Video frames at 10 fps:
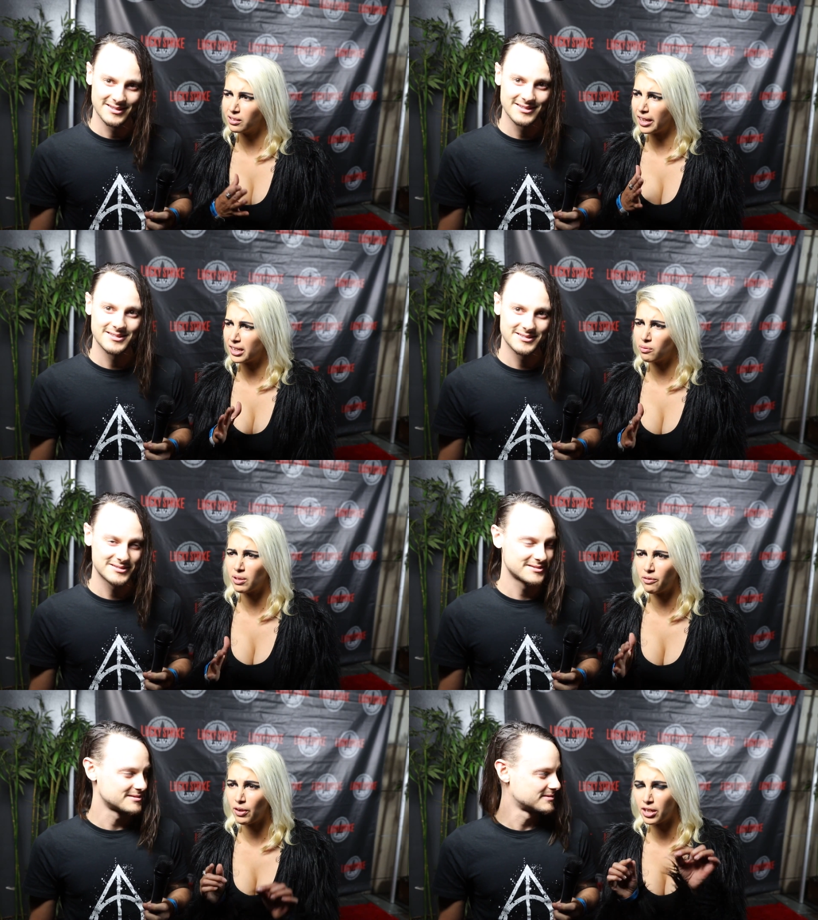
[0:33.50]
Speaker 1: like
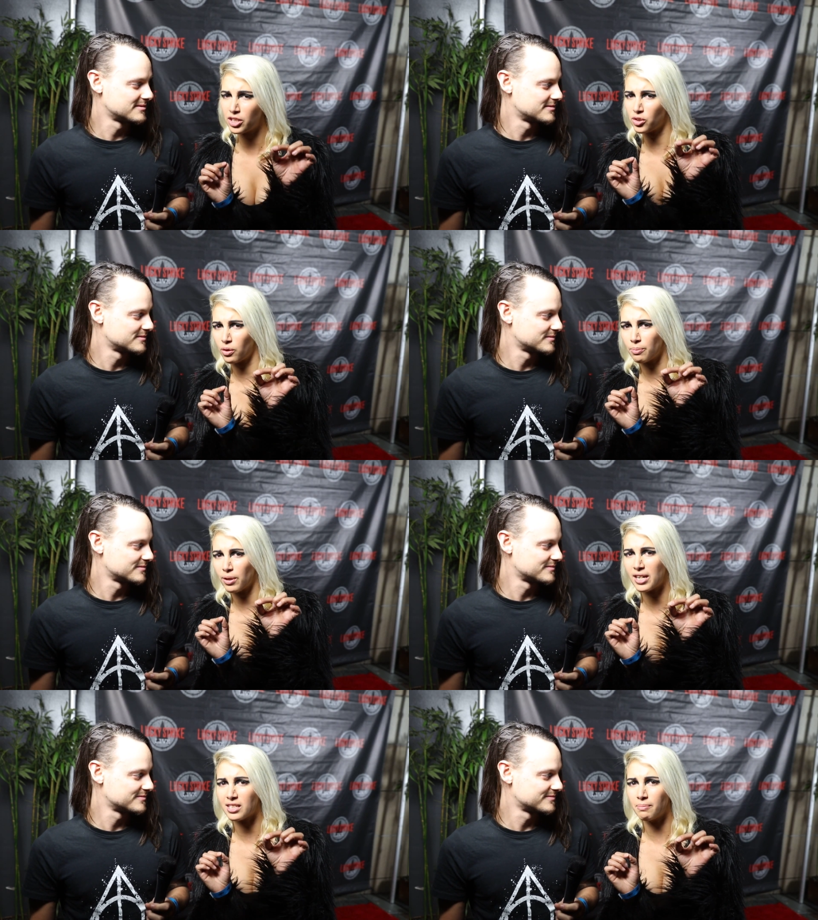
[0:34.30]
with very short
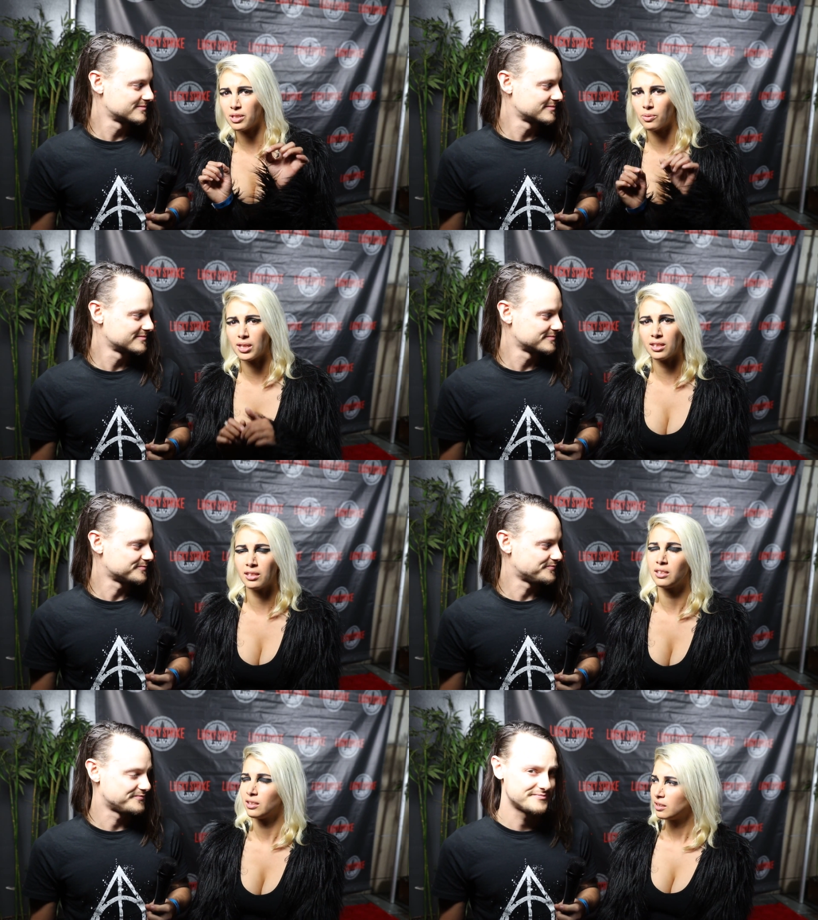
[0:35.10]
breaks in between.
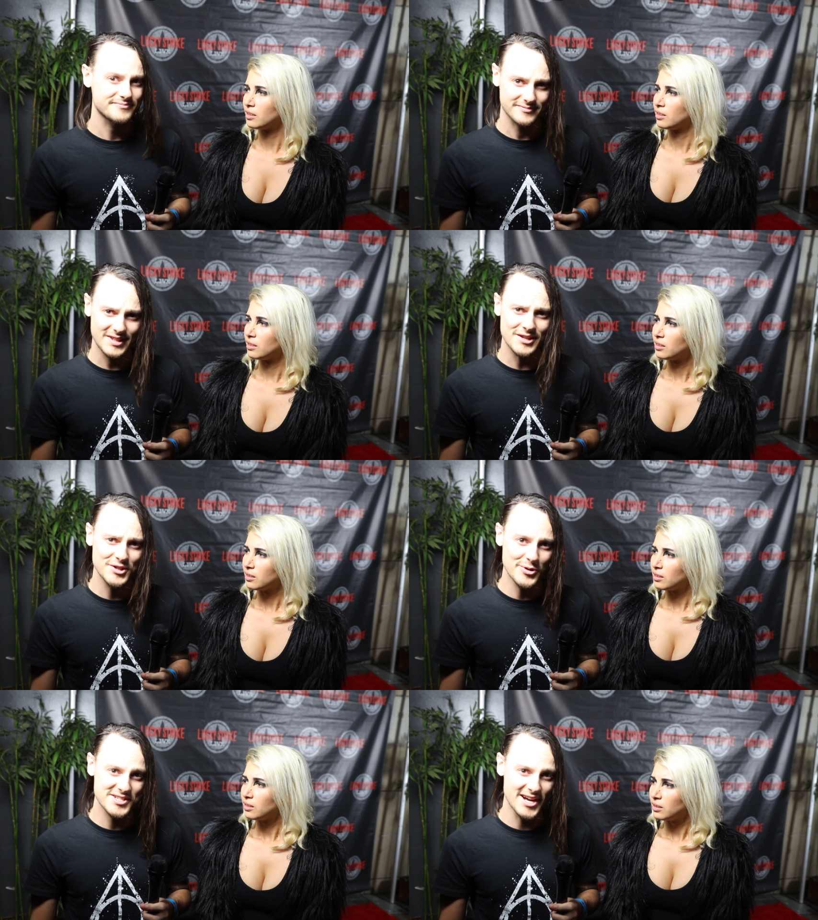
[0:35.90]

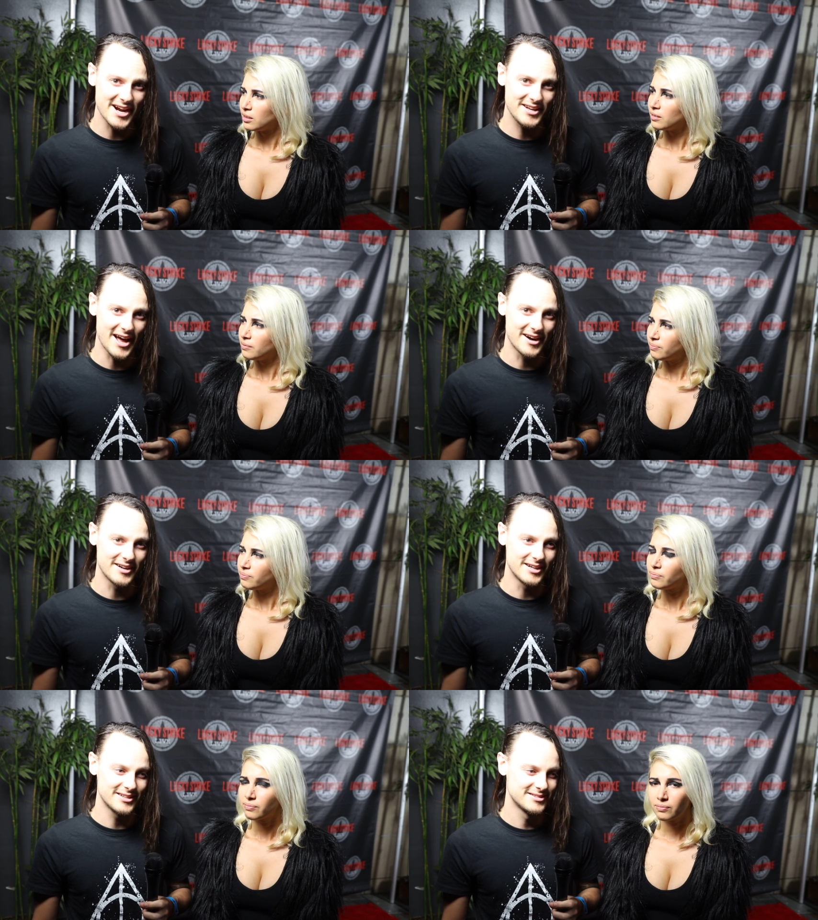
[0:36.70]
Speaker 2: USA,
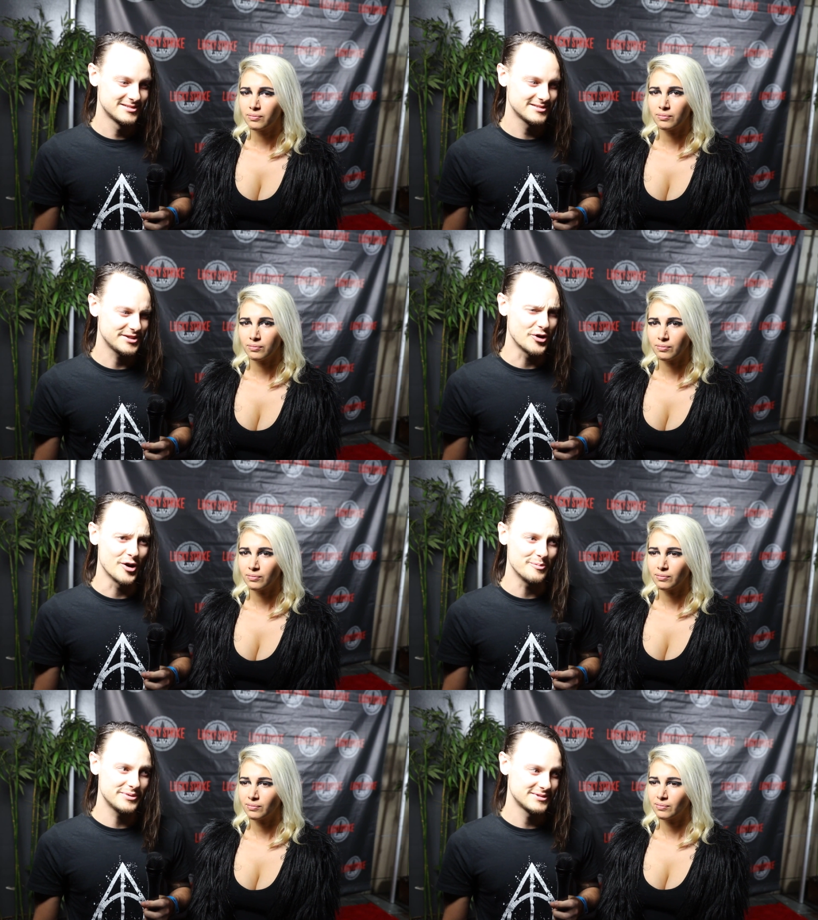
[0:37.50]
Canada,
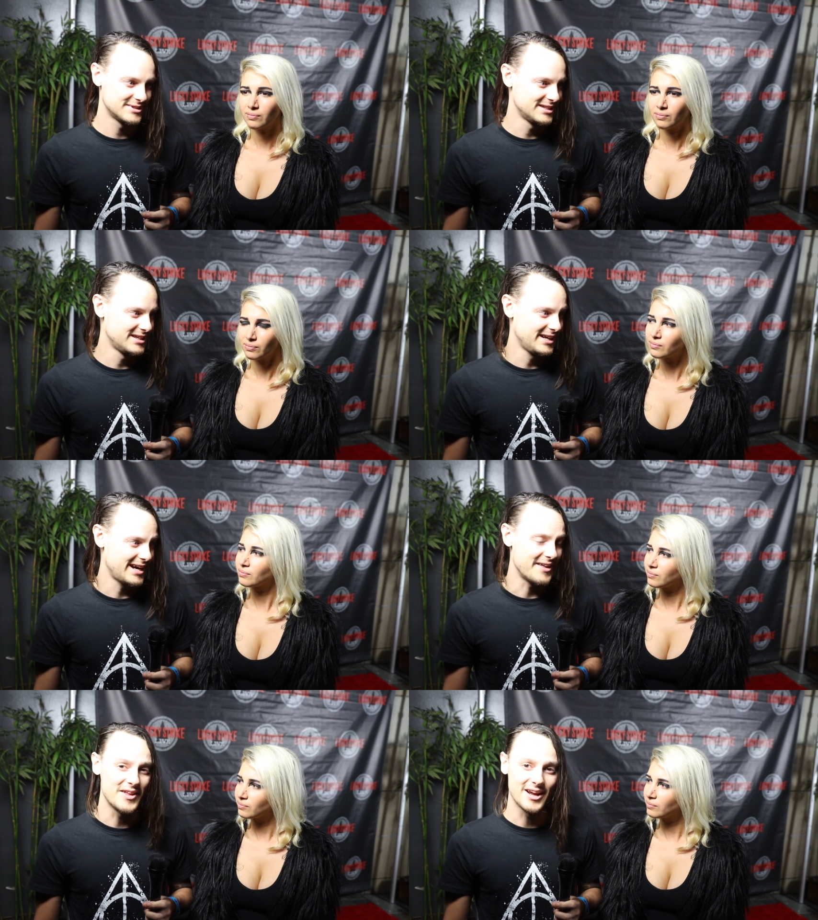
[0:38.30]
Europe,
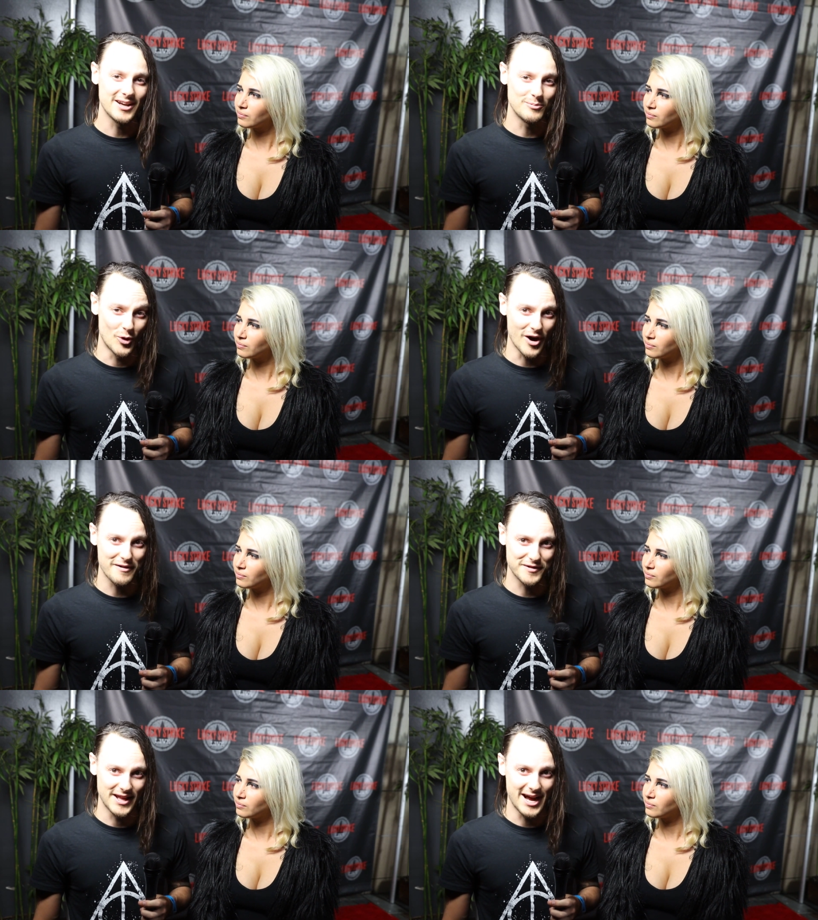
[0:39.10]
and then more
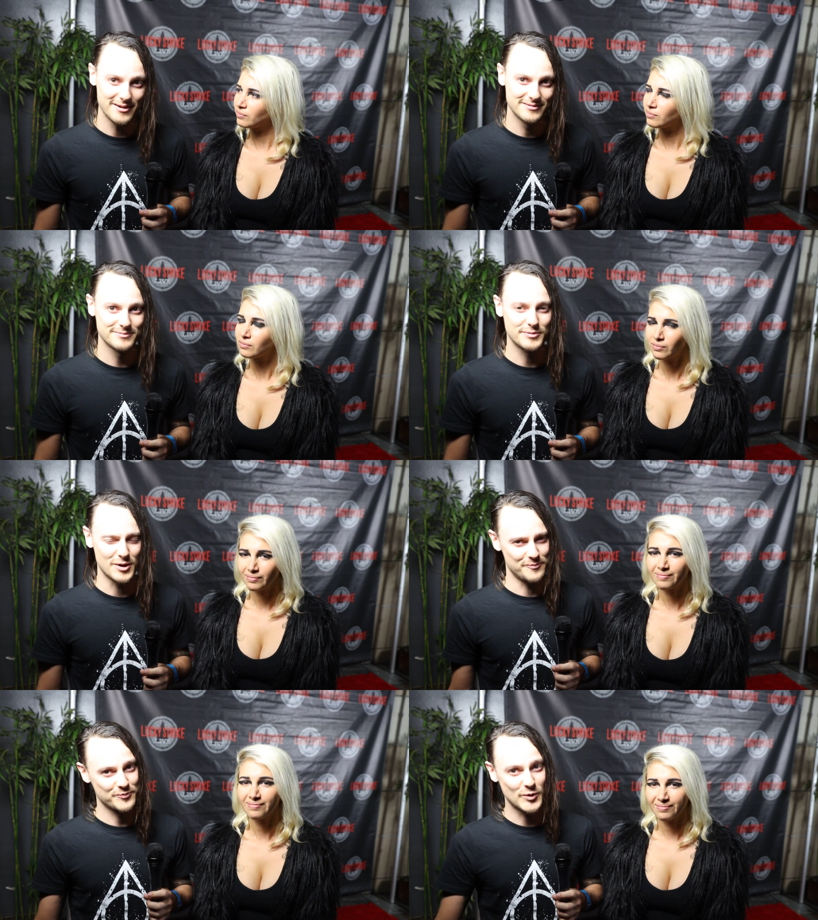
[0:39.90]
after that,
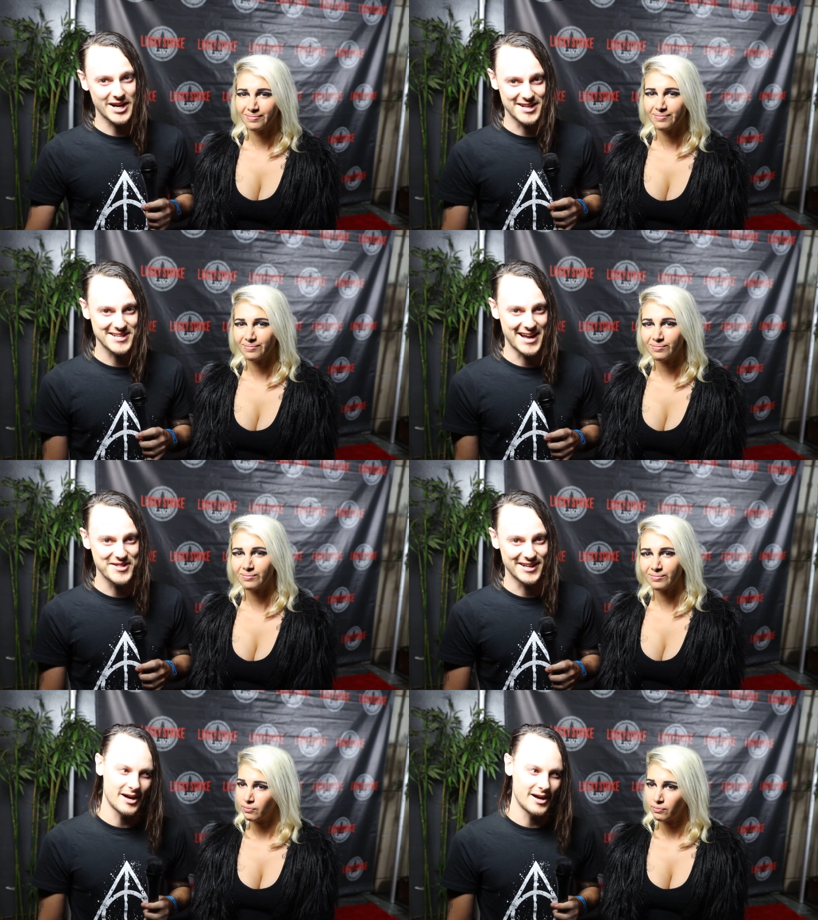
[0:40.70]
but we can't say
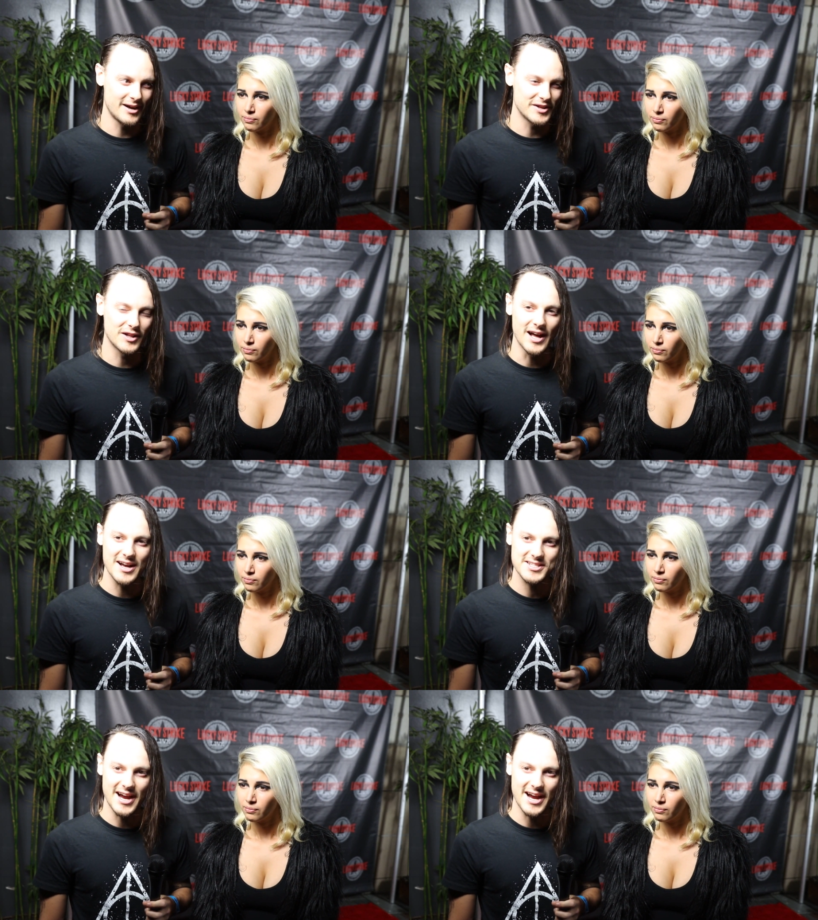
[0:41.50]
anything. Uh, the Glass